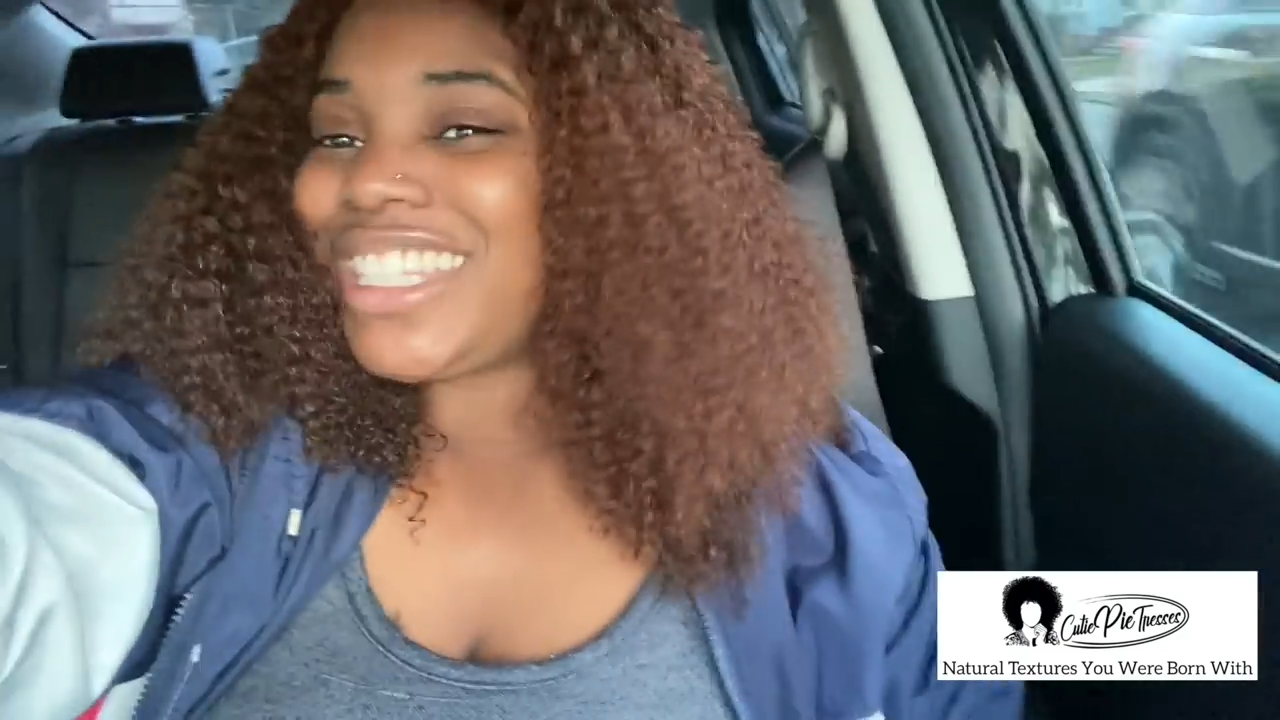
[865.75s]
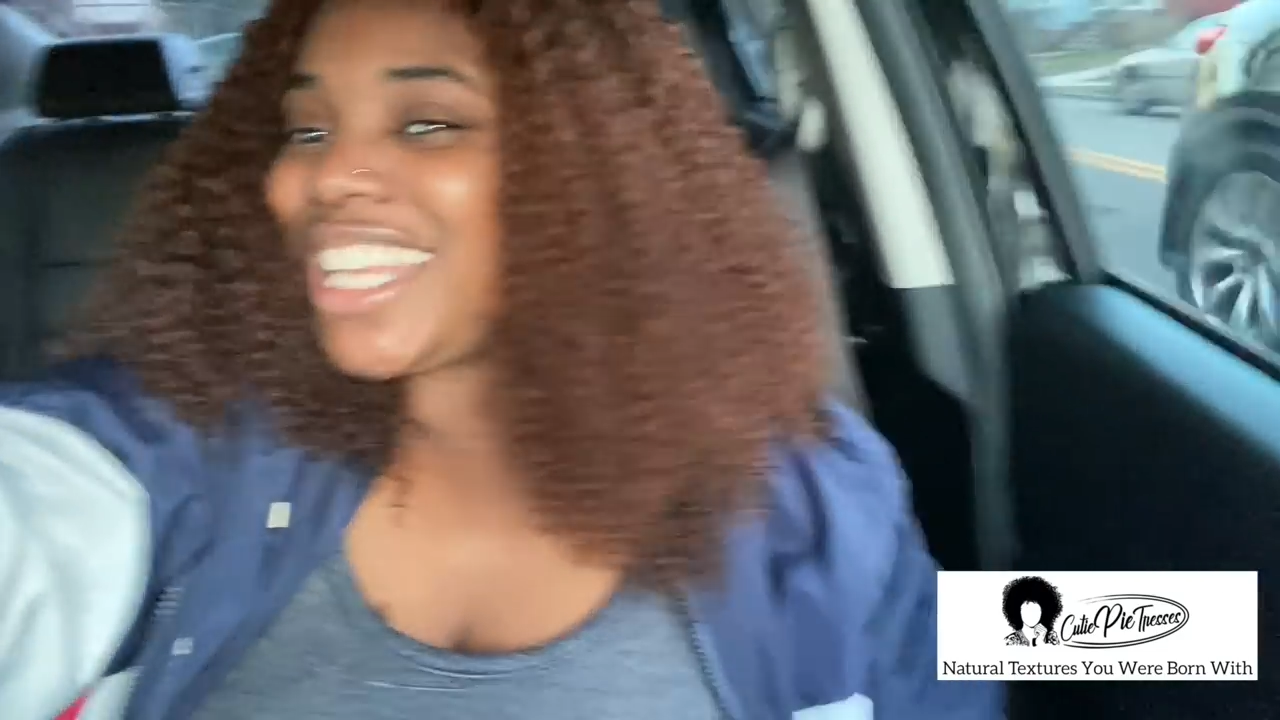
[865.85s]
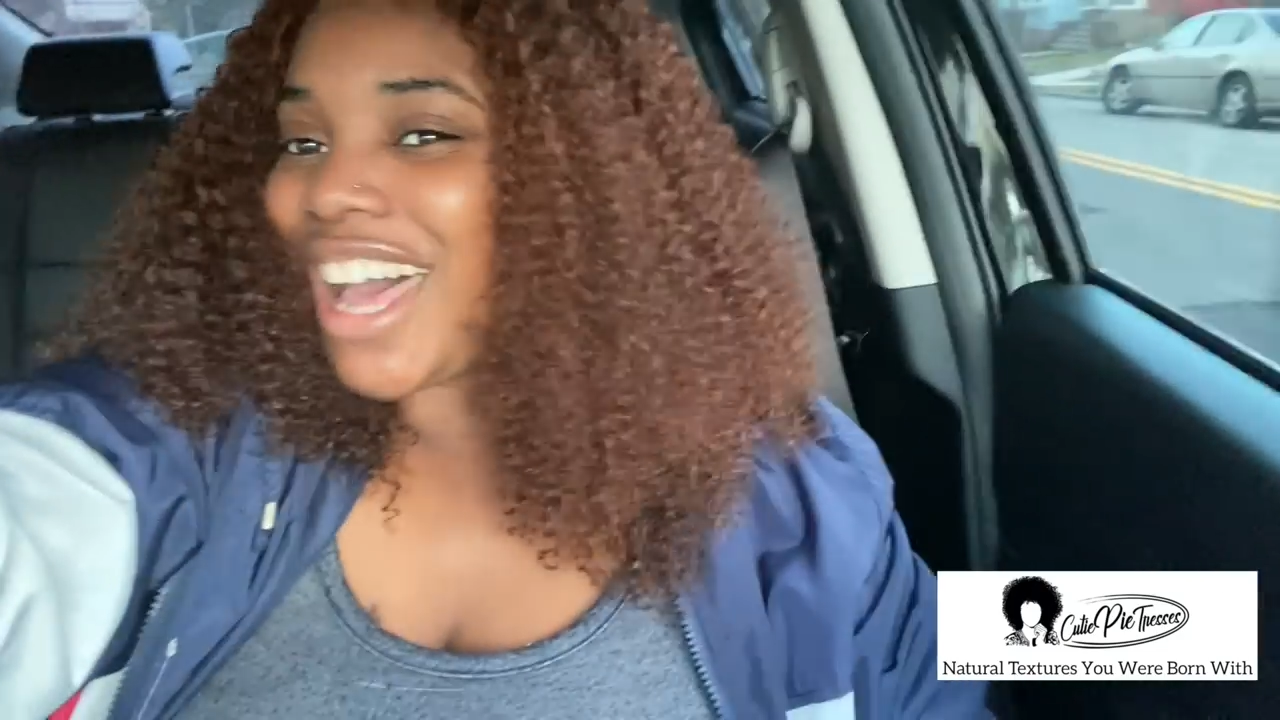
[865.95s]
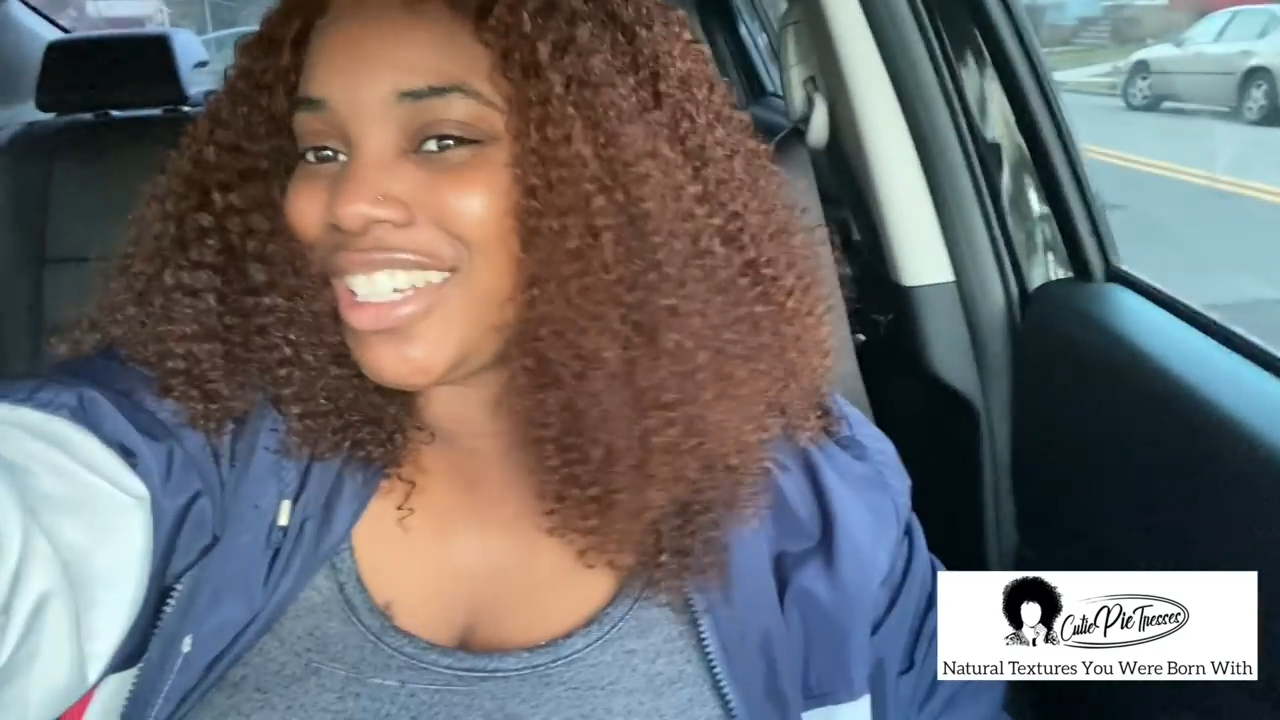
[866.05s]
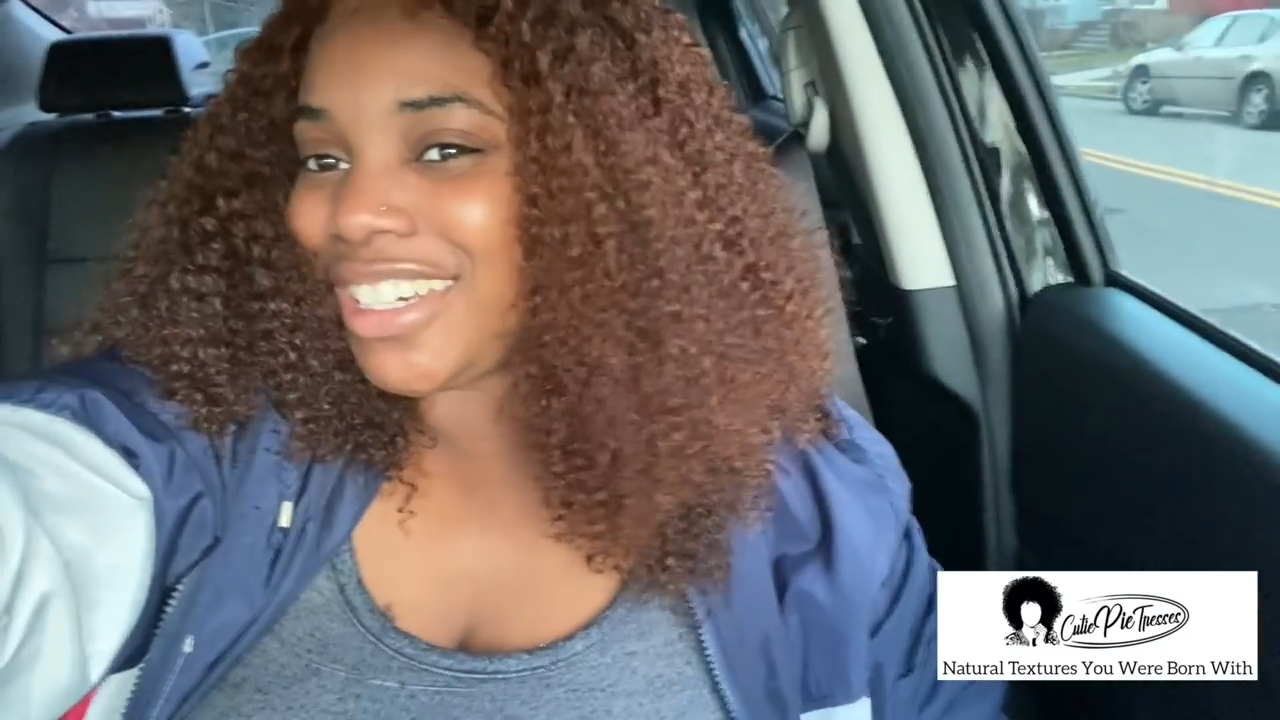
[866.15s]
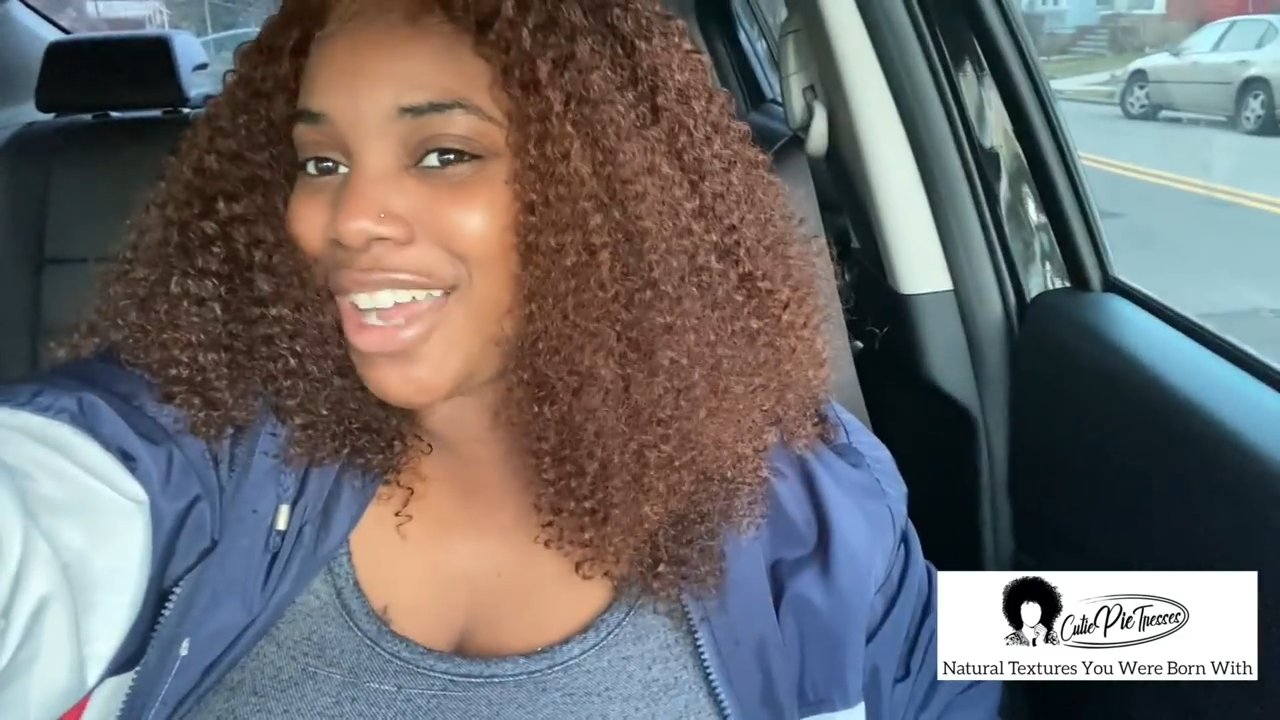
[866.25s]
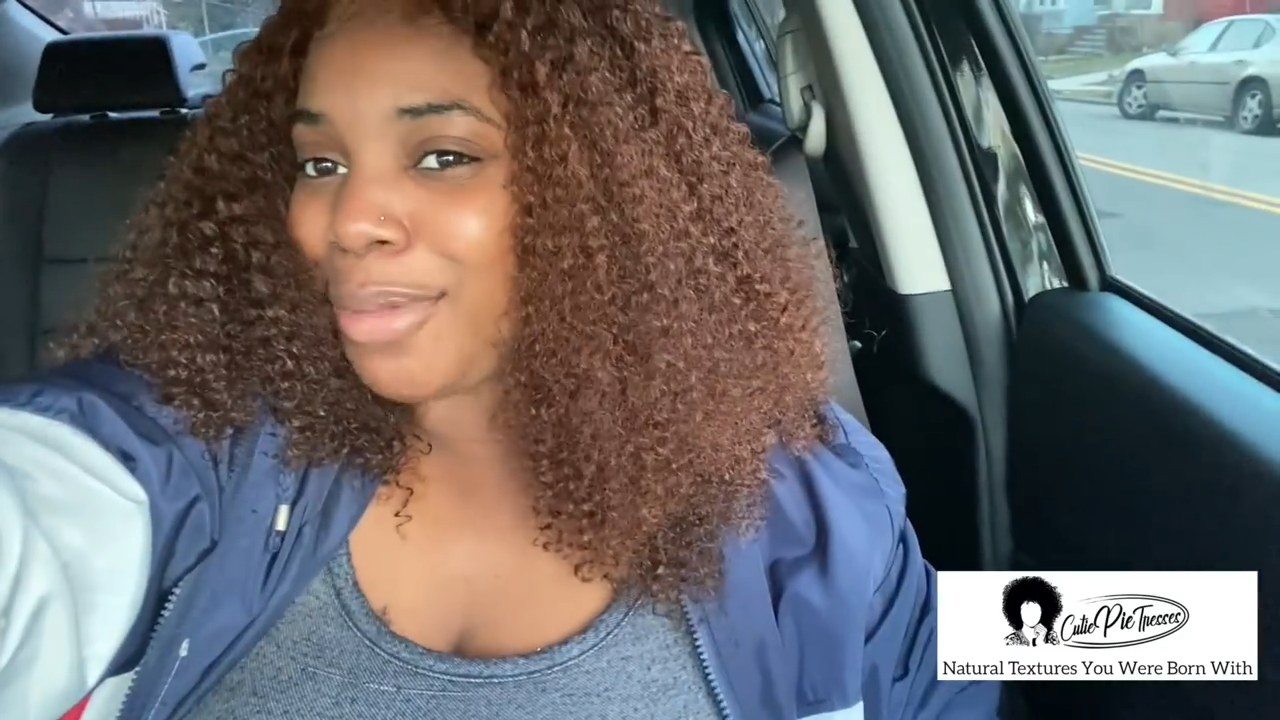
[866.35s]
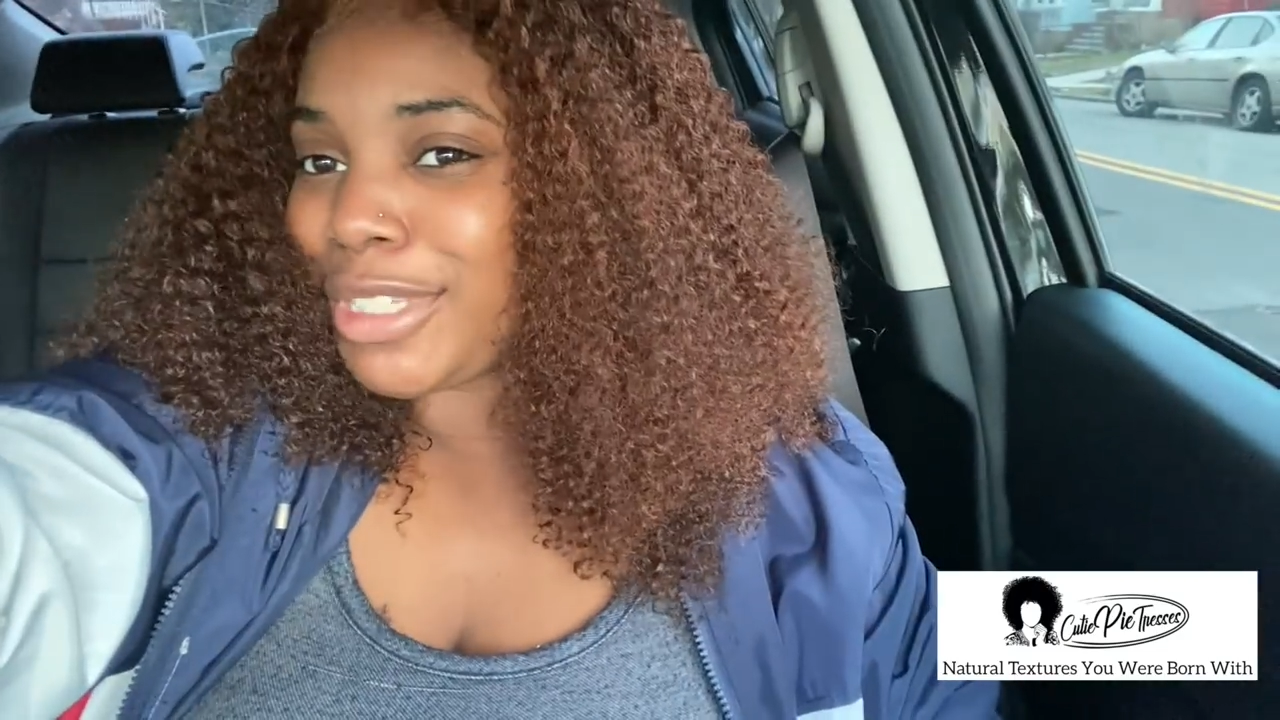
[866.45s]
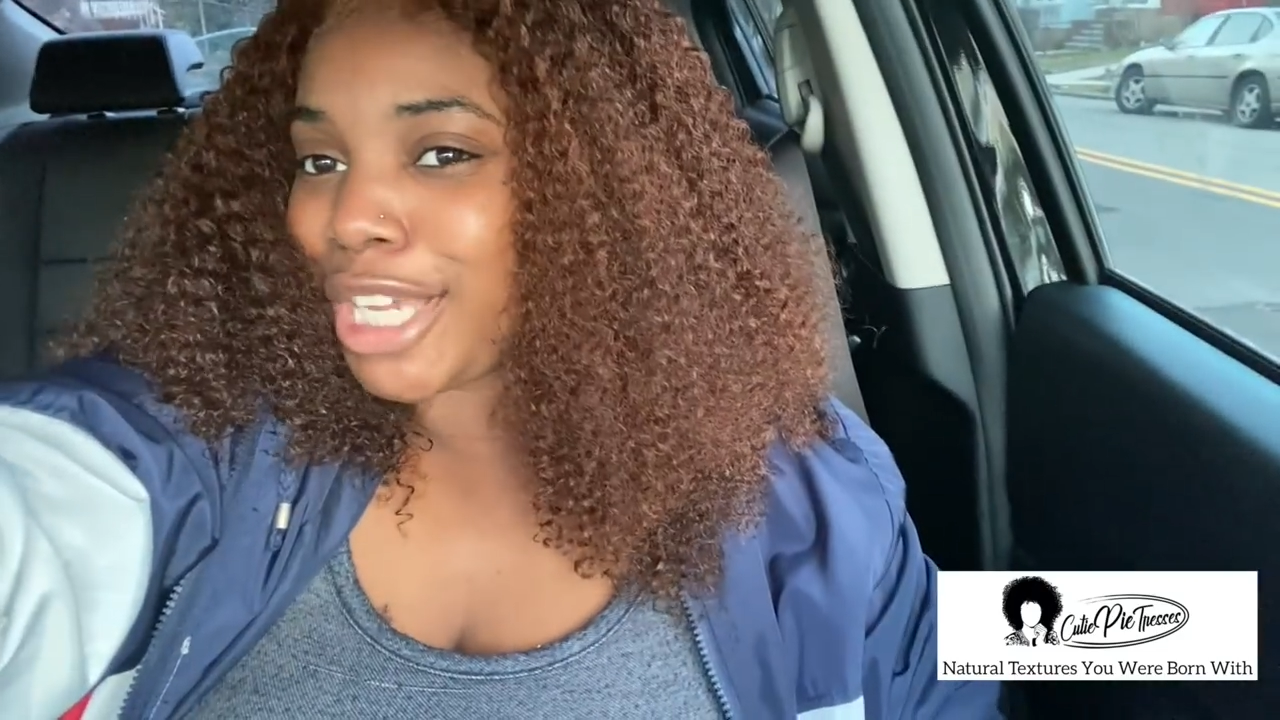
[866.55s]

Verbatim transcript: down in the comment